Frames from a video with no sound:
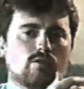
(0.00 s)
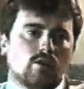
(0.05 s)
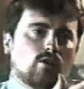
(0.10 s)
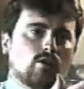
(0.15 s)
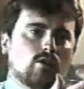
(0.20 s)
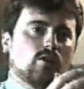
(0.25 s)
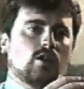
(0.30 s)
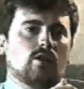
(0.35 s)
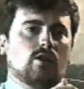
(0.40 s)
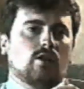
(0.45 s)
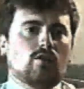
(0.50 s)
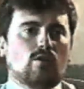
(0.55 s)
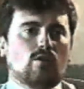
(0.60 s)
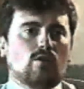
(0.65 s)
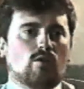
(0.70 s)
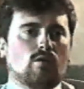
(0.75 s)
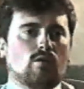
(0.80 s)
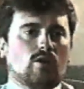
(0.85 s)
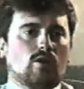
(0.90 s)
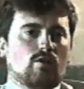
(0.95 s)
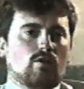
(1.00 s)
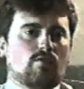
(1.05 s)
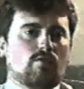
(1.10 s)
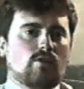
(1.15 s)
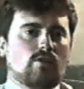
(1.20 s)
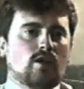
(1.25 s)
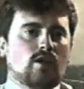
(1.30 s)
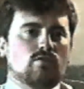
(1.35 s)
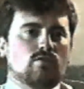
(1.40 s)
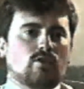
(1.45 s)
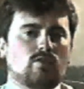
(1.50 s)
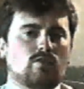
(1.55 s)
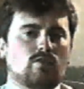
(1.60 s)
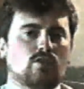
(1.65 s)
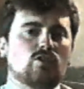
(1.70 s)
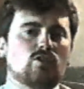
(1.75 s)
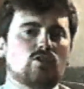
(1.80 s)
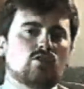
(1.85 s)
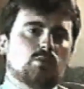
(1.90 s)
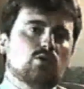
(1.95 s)
You have nice
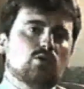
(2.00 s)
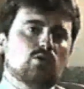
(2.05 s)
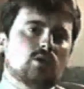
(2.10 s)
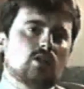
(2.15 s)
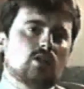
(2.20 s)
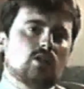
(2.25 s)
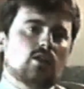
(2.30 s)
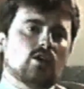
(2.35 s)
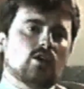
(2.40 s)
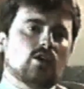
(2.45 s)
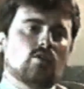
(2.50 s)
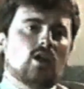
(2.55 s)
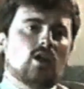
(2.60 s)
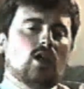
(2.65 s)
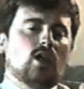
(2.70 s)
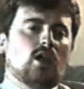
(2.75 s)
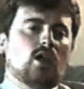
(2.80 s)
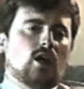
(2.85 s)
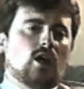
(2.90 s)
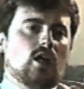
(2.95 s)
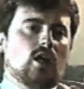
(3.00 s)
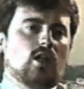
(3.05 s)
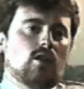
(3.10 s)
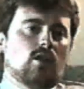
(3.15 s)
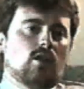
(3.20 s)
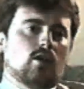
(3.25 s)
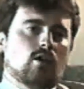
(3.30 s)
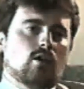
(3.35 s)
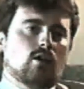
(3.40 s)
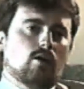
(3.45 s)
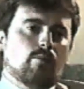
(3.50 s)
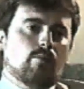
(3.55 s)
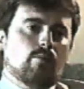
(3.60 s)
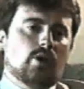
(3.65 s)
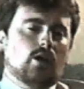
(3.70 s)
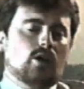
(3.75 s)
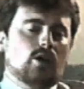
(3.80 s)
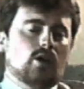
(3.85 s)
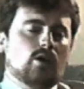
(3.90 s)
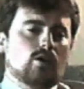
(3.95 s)
transitions between things, and
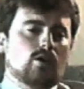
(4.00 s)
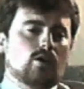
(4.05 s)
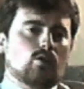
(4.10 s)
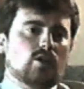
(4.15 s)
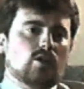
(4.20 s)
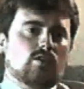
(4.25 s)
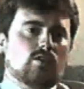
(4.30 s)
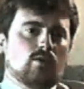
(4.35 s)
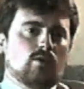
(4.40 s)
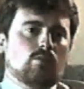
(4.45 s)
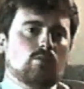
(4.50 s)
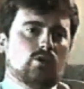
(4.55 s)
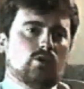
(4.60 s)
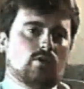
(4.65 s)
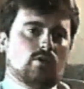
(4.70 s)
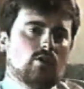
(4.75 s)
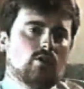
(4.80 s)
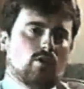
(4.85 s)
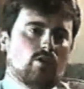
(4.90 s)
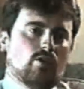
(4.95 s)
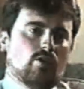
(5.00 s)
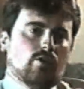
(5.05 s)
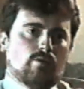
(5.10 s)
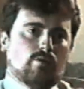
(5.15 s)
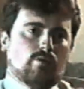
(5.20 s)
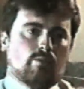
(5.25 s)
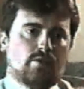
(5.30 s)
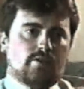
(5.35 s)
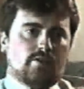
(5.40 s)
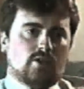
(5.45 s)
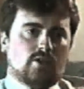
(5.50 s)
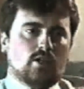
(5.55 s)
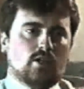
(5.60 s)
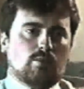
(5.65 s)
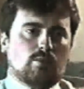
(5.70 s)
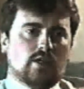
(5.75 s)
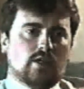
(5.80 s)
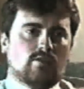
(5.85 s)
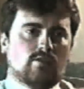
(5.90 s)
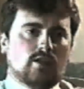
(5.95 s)
QuickTime and other
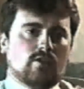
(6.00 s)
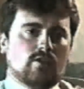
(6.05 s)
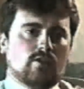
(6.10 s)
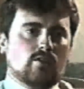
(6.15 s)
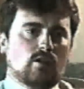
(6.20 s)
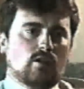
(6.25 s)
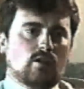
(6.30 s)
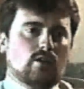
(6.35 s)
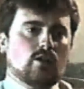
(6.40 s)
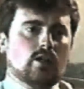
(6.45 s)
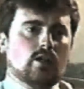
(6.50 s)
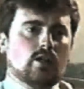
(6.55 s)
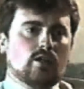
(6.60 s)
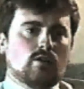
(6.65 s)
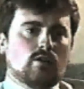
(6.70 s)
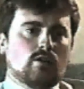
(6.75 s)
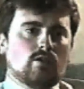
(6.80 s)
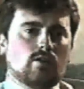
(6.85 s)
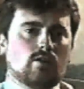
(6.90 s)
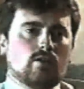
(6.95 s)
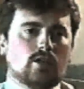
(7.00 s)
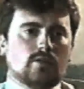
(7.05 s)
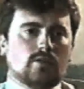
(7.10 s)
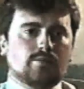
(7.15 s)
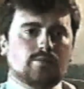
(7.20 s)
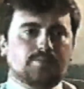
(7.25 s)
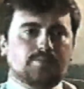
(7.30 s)
CD-based things can let you do that.